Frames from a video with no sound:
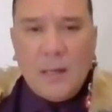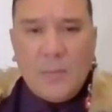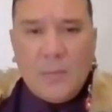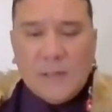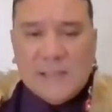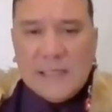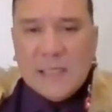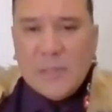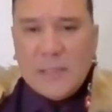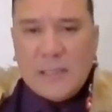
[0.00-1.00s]
My
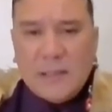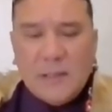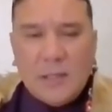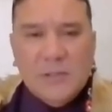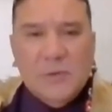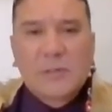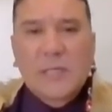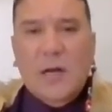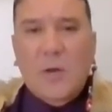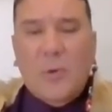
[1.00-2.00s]
second mihi goes to
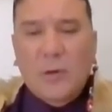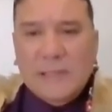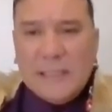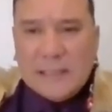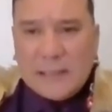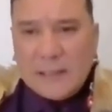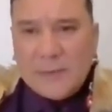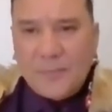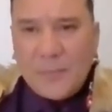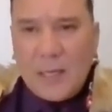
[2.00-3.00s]
Otago
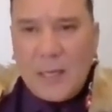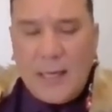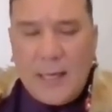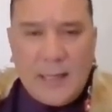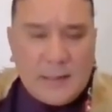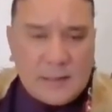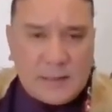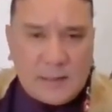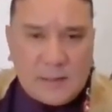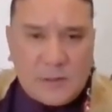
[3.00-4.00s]
Polytechnic
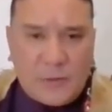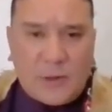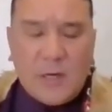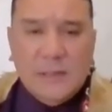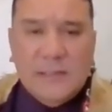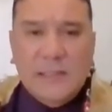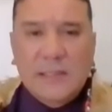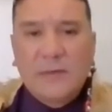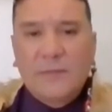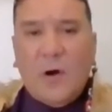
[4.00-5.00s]
and to the
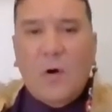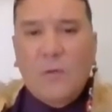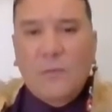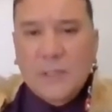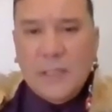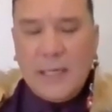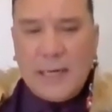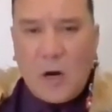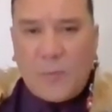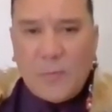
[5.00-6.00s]
rangatira involved in
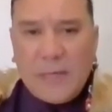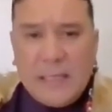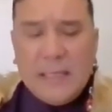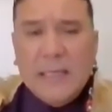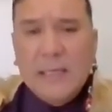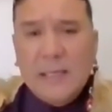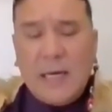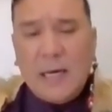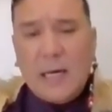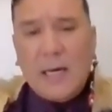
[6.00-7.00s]
helping me,
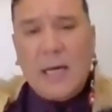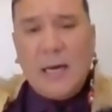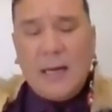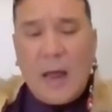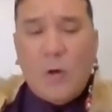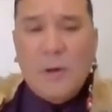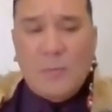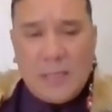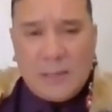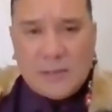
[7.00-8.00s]
allowing
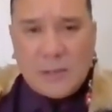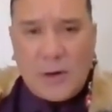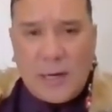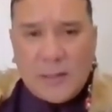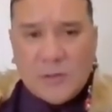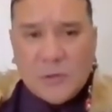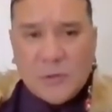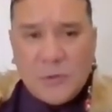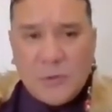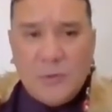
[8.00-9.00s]
me to go down
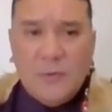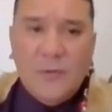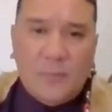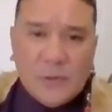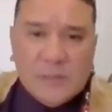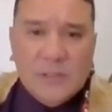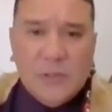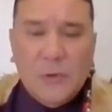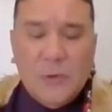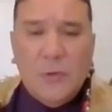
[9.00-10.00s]
to the prison
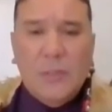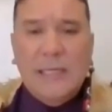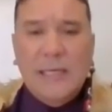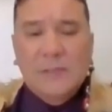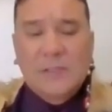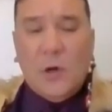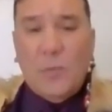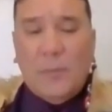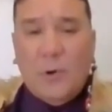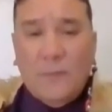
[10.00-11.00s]
to get this
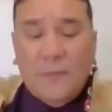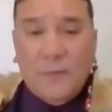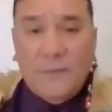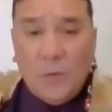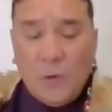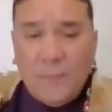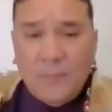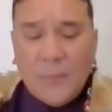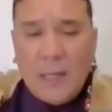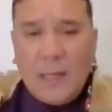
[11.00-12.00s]
kaupapa off the floor.
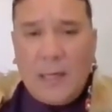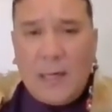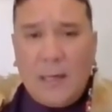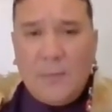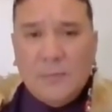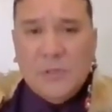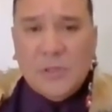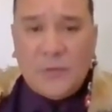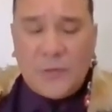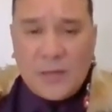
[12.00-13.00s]

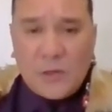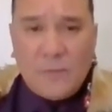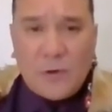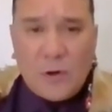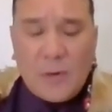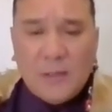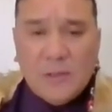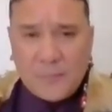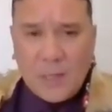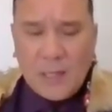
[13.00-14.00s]
So thank you very much.